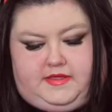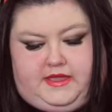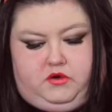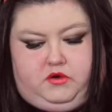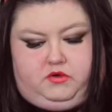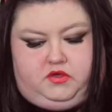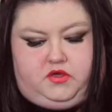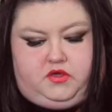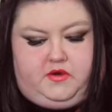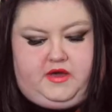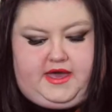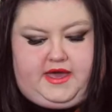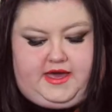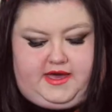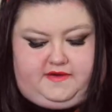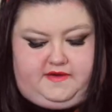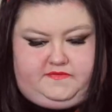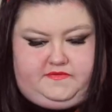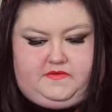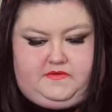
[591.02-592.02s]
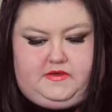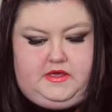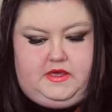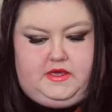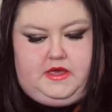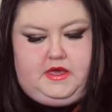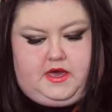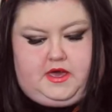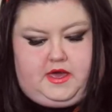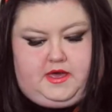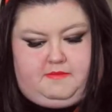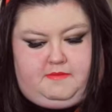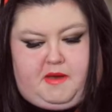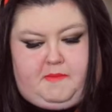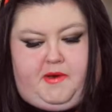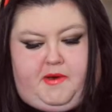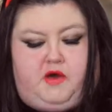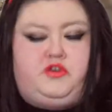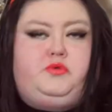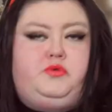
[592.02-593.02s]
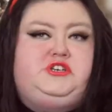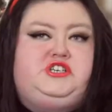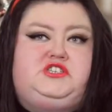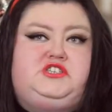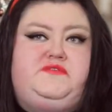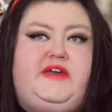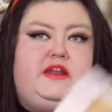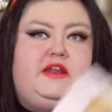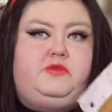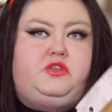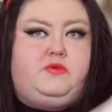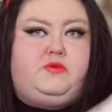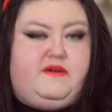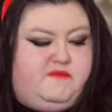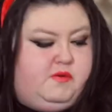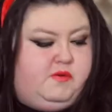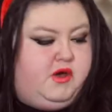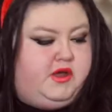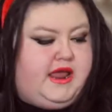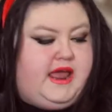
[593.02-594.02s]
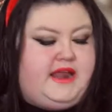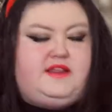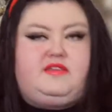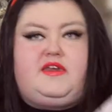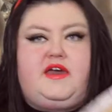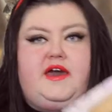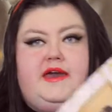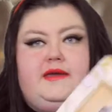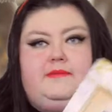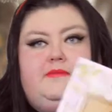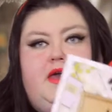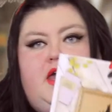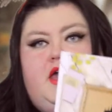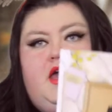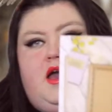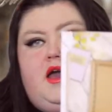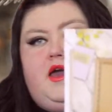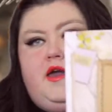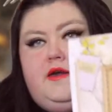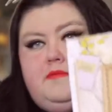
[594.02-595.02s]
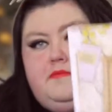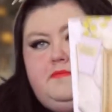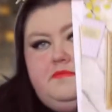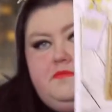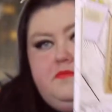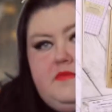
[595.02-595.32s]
they also have a box which is available to everyone anytime, an